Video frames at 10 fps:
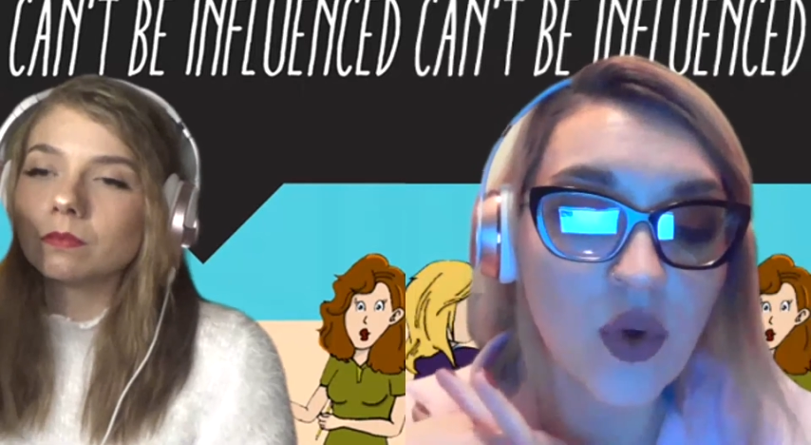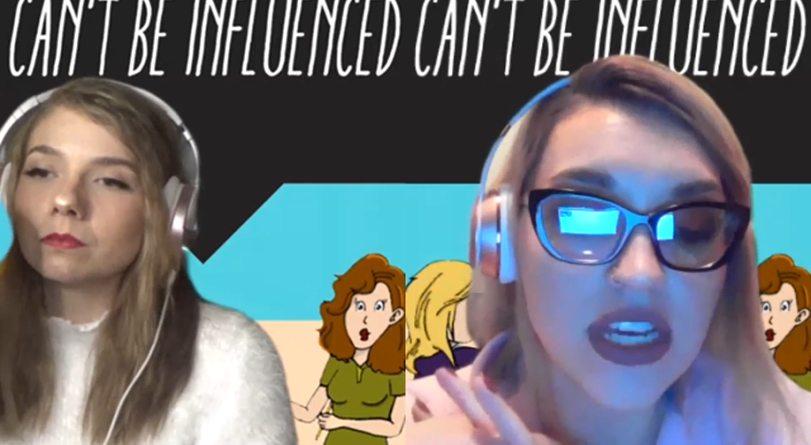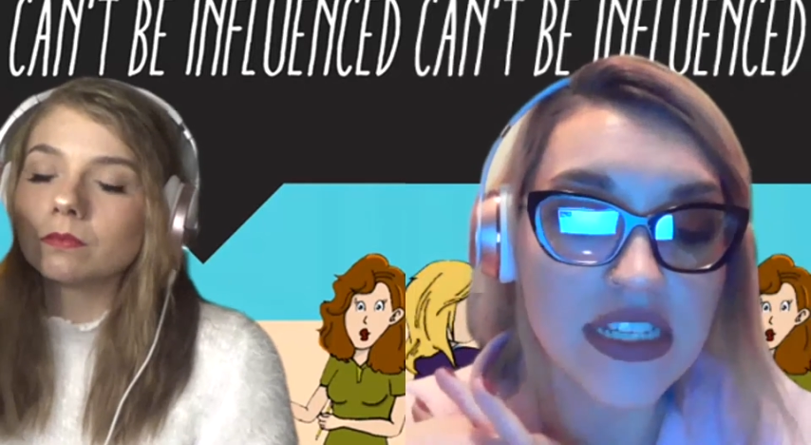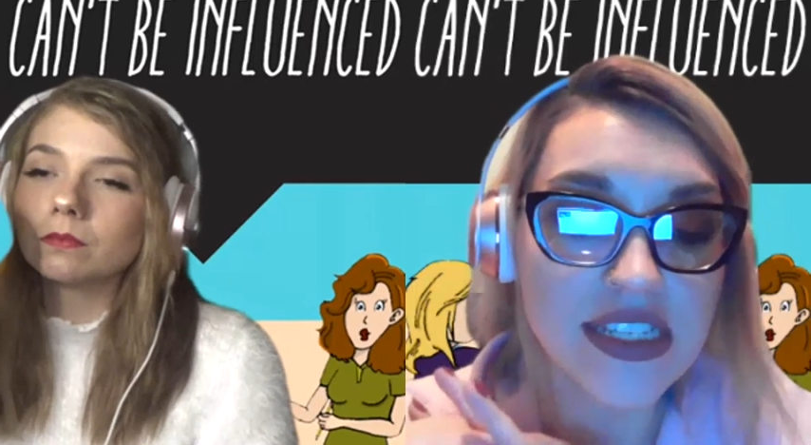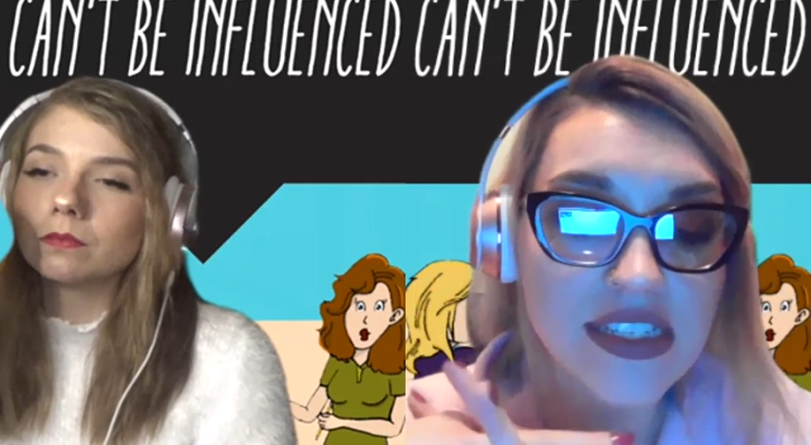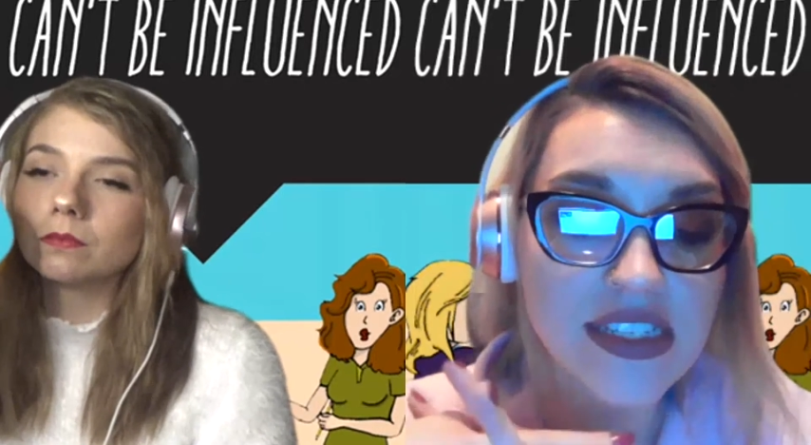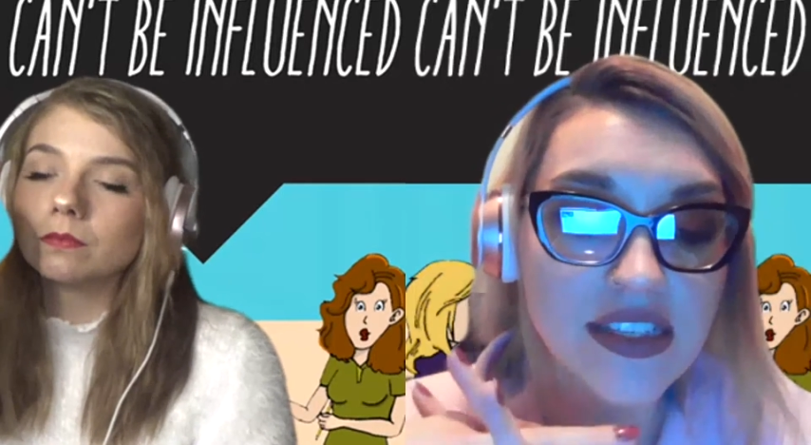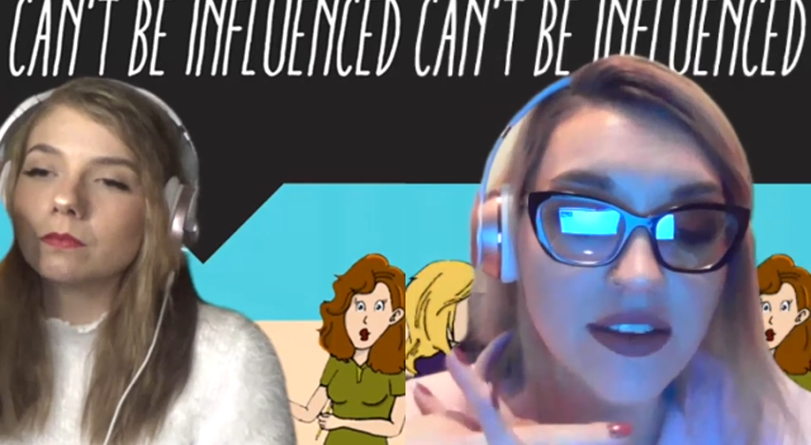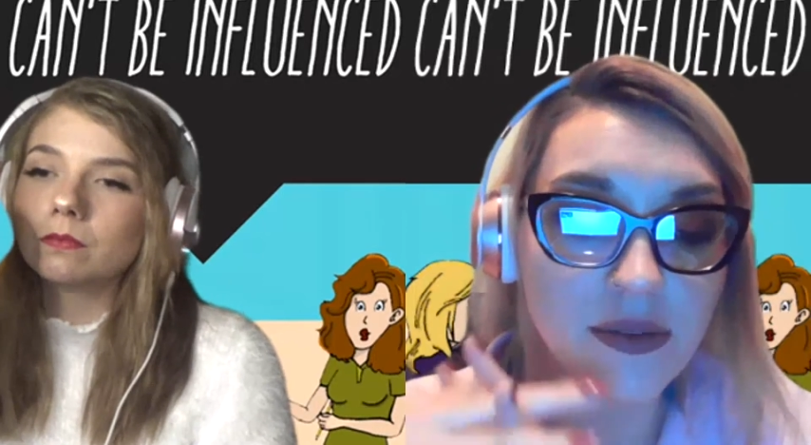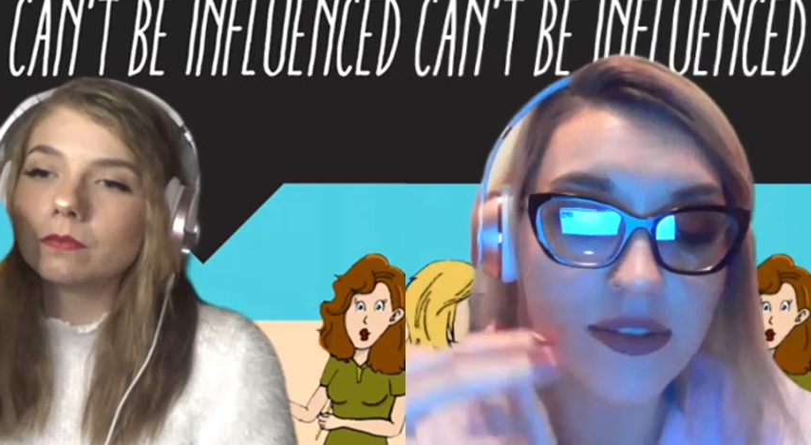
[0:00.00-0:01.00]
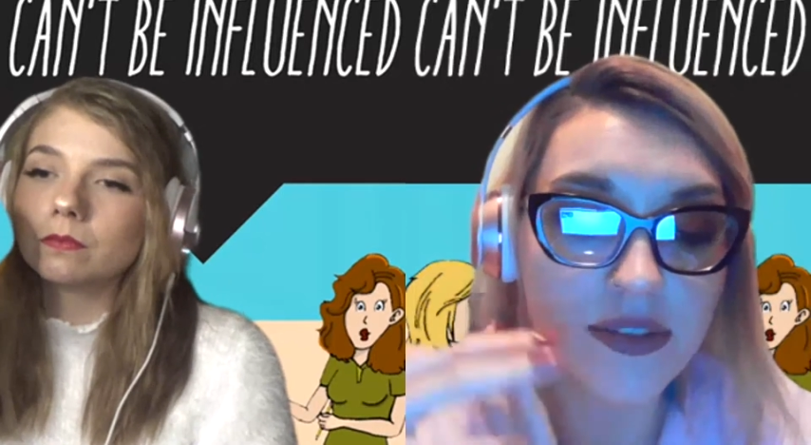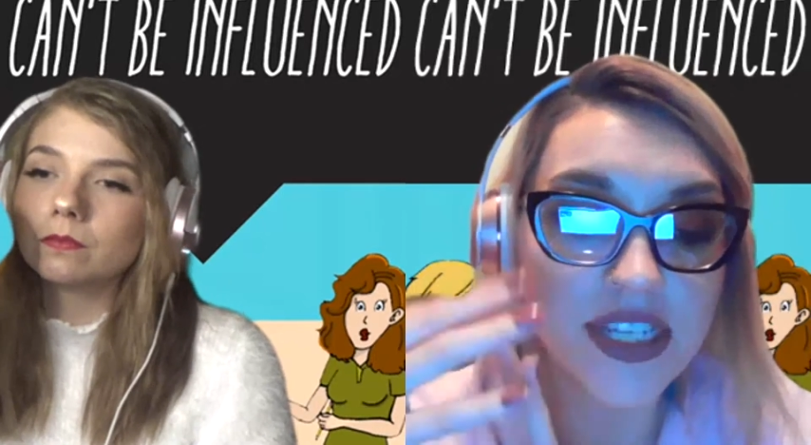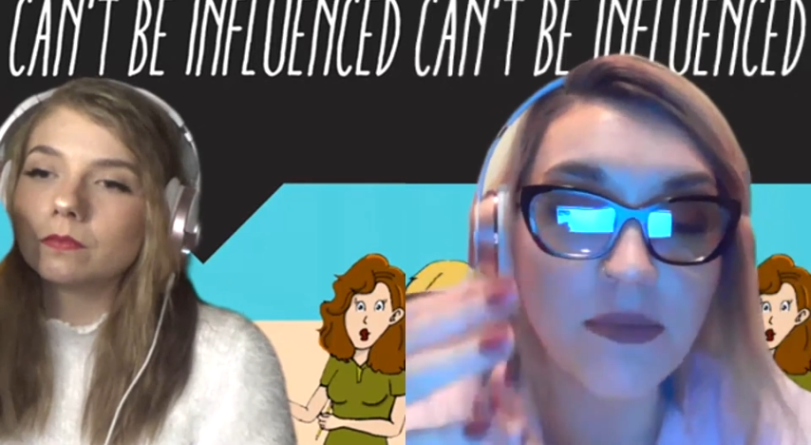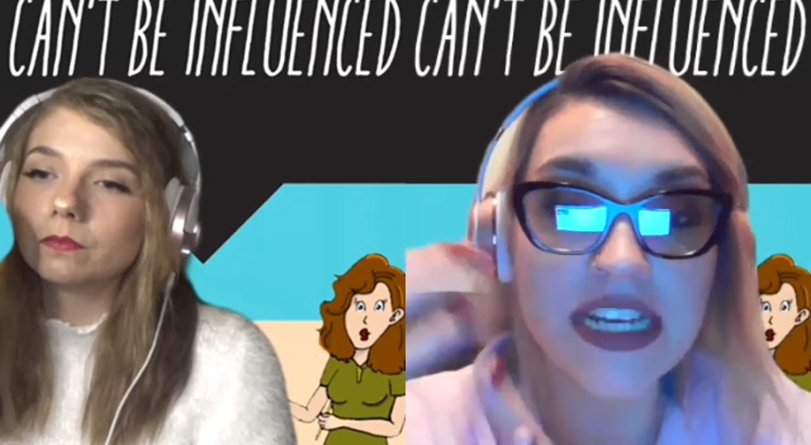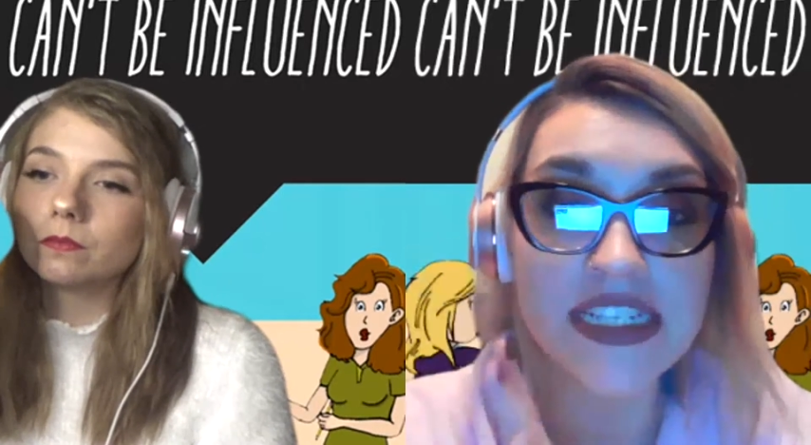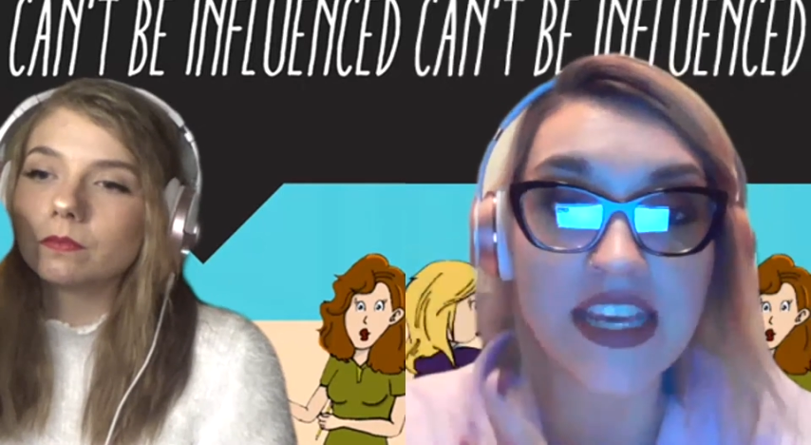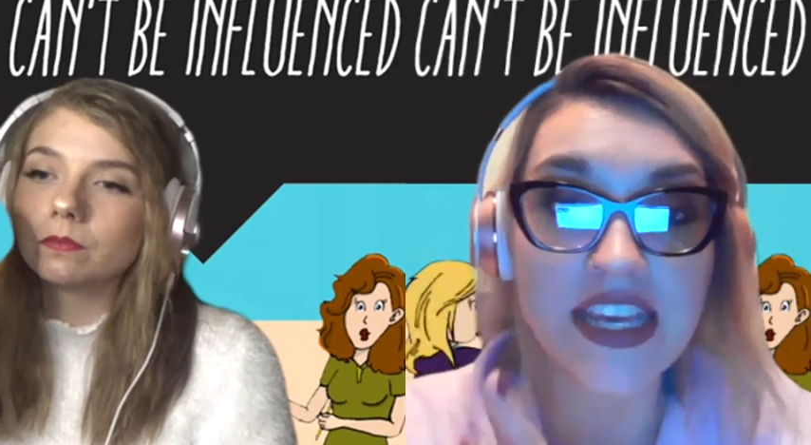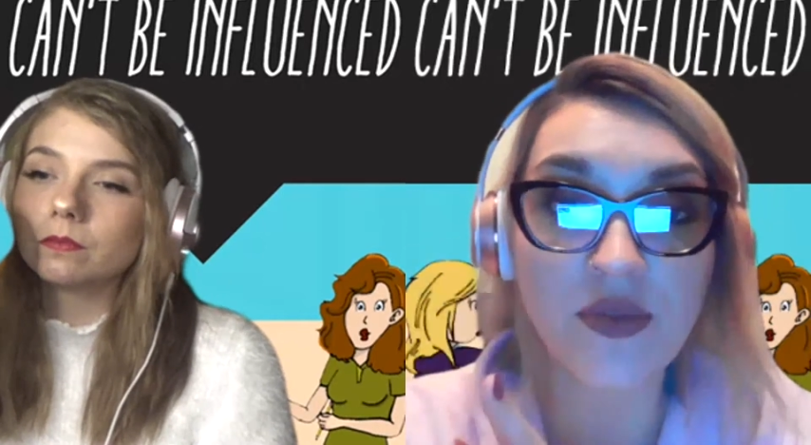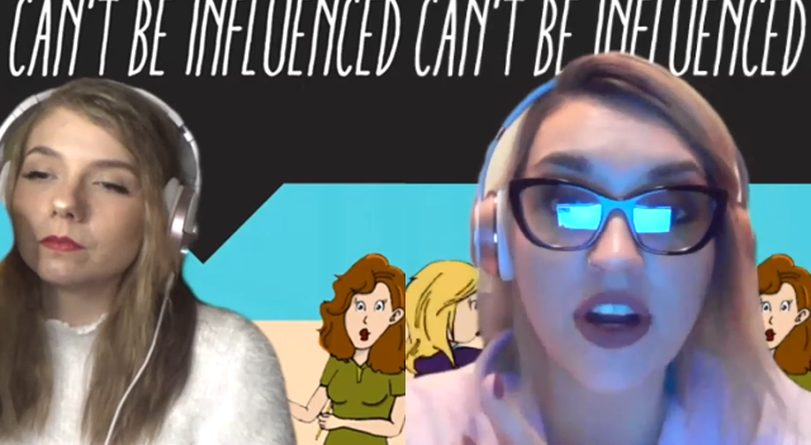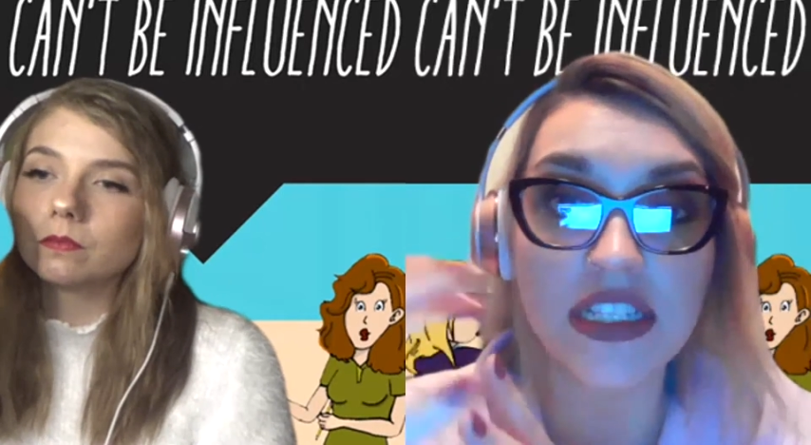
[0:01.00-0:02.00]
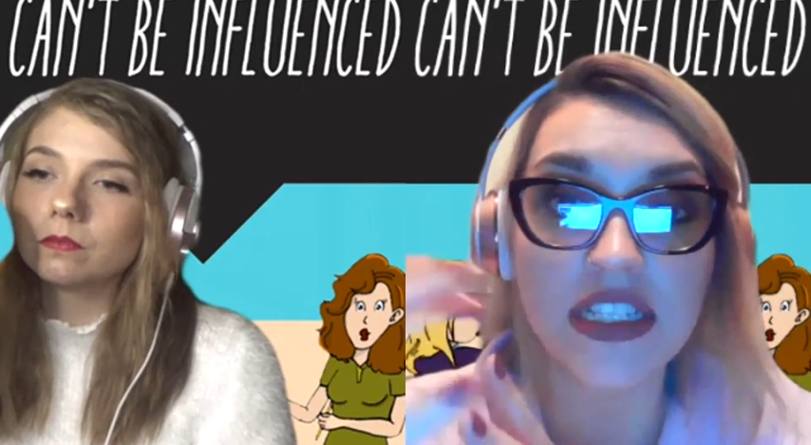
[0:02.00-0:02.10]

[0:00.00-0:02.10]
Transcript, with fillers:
Speaker 1: was done by Seth